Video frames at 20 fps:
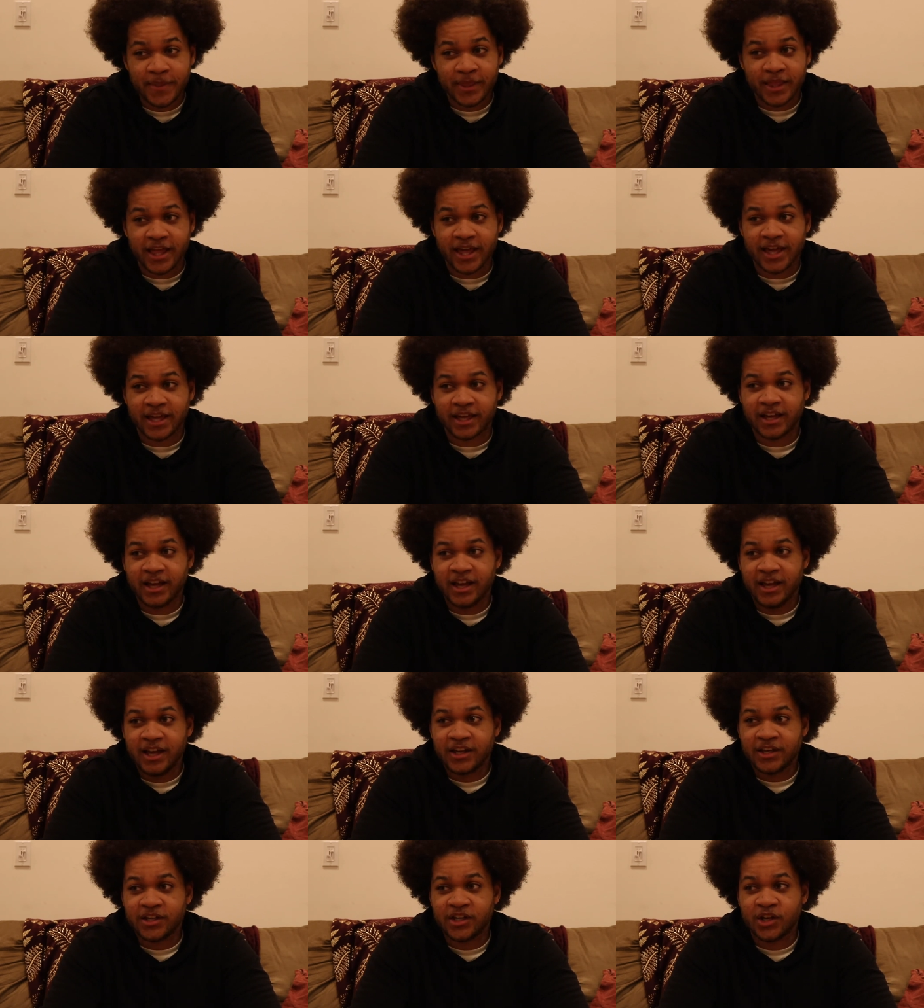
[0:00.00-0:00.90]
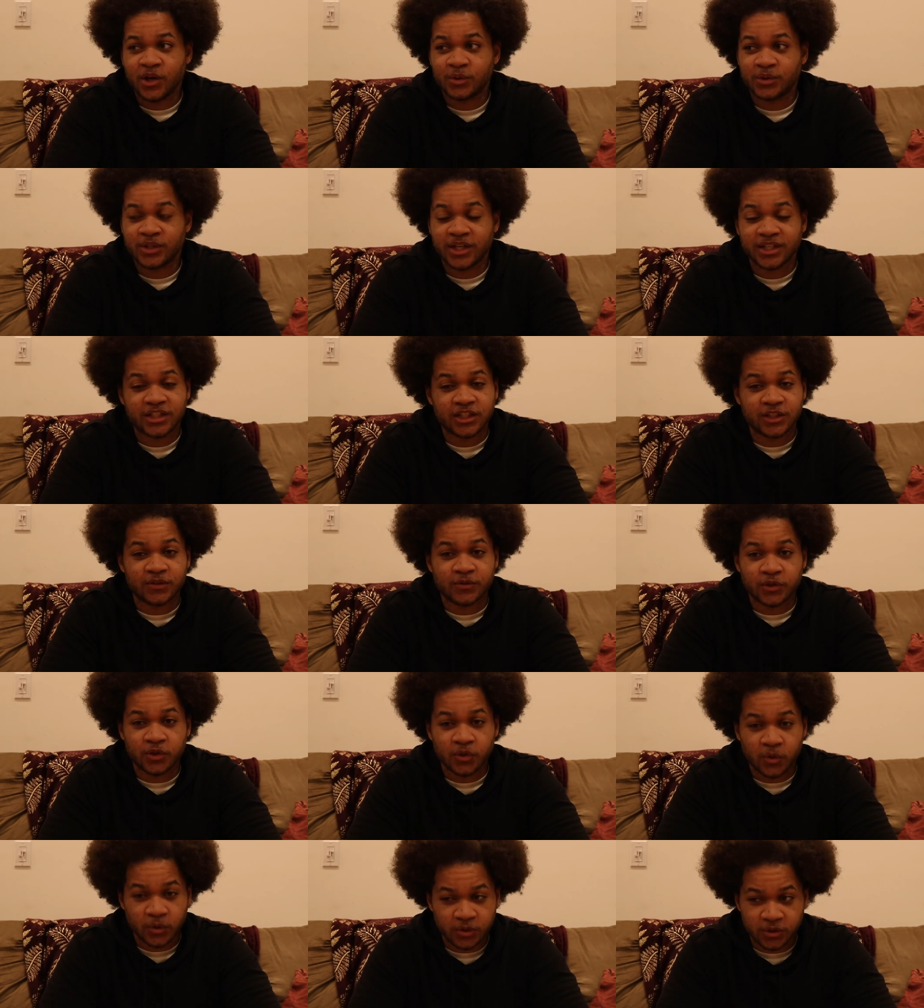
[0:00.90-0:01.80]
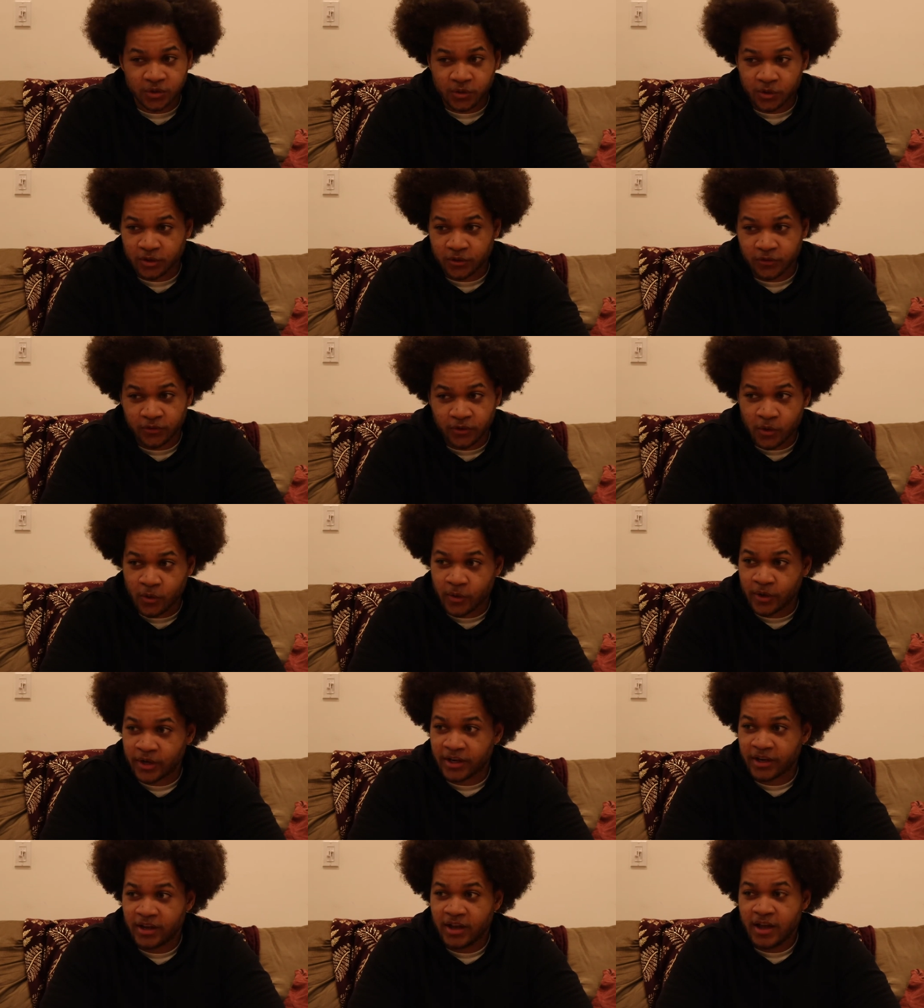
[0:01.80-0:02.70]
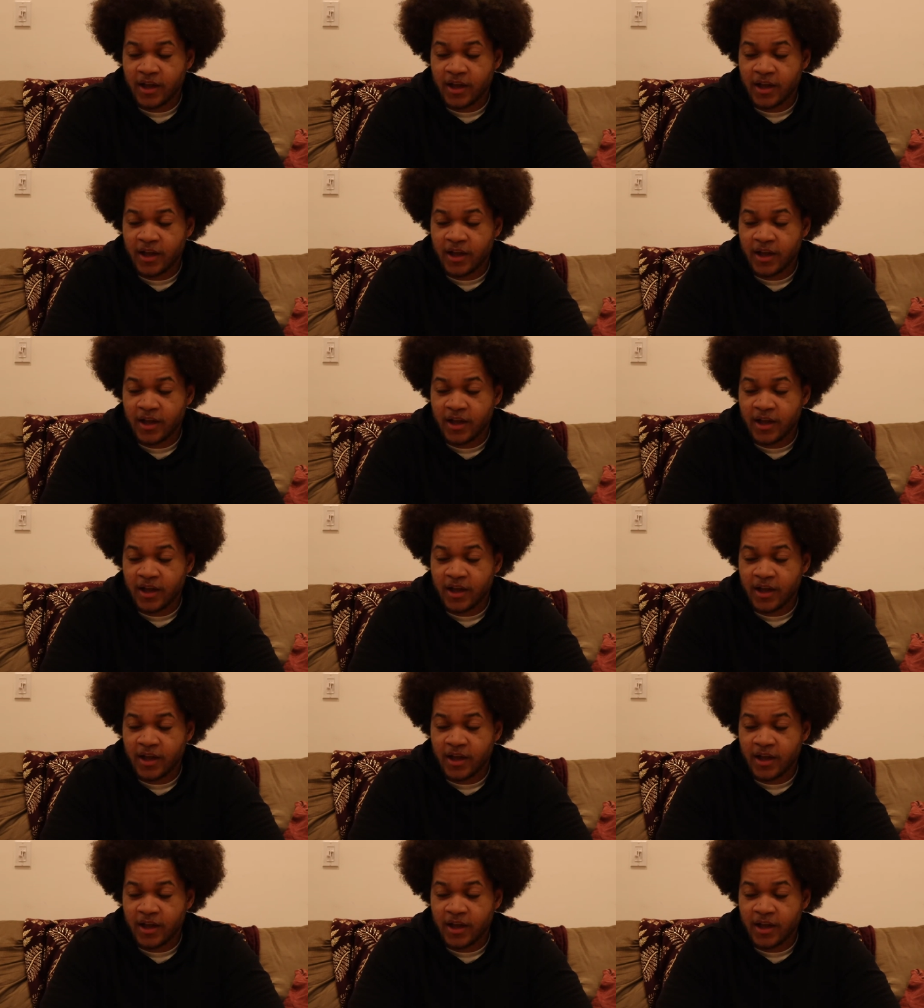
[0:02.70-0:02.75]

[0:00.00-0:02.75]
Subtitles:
Like, justice for George Floyd,